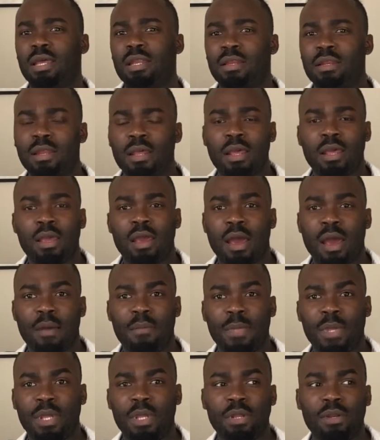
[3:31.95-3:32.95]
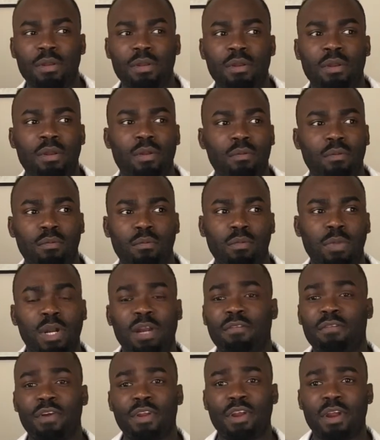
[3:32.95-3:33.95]
And I mean,
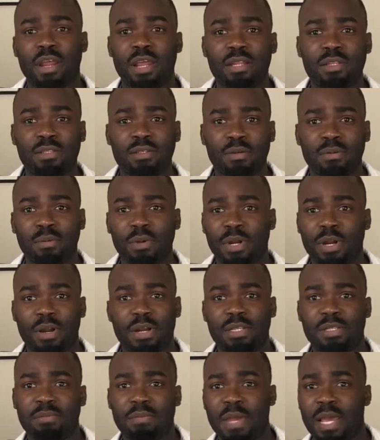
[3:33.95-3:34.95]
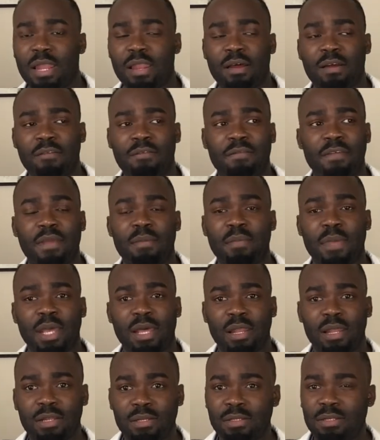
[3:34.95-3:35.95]
whatever you're into, whether it's male or
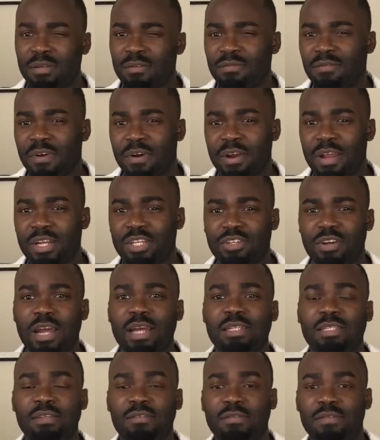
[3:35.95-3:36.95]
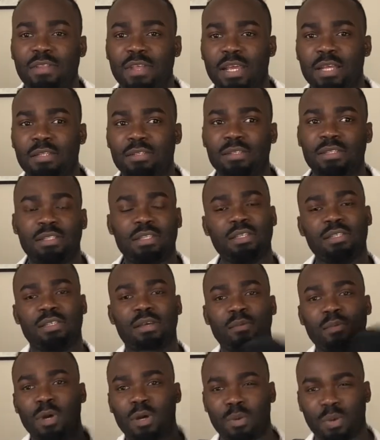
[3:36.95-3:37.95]
female, it's a very attractive thing to see
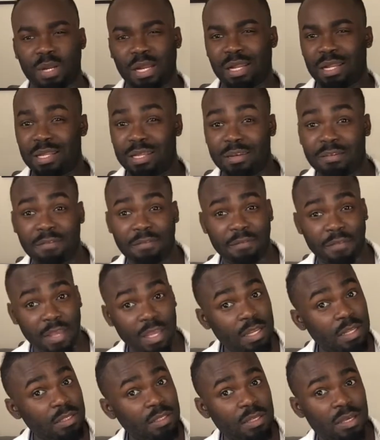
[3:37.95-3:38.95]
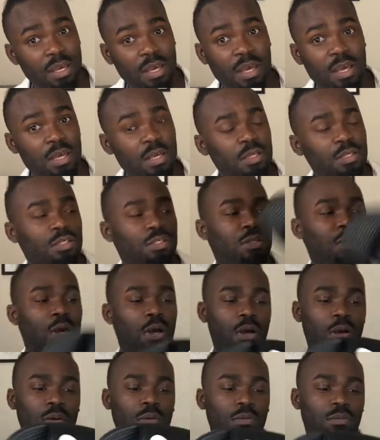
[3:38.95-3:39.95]
someone with clean feet.
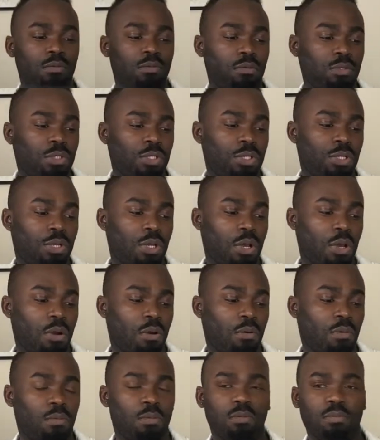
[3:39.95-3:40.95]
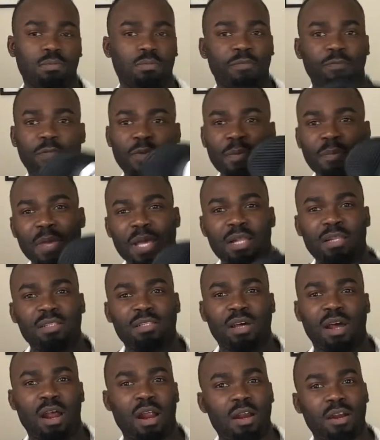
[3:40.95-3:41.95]
So, you know, females
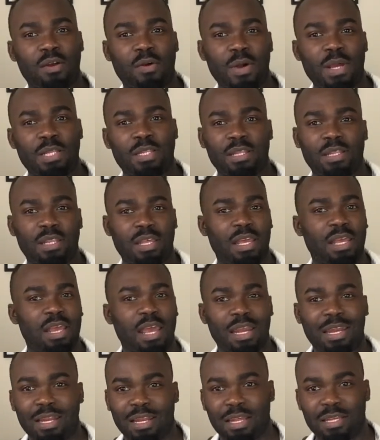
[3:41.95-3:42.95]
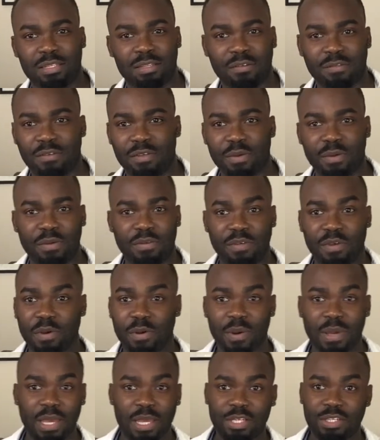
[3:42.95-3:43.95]
aren't going to think any less of you if you
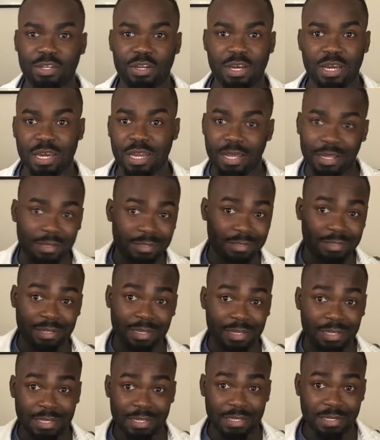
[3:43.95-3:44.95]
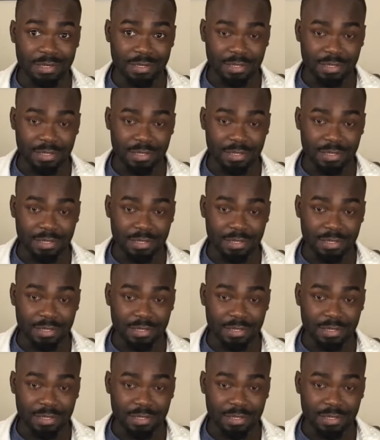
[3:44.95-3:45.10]
go and get your nails clean.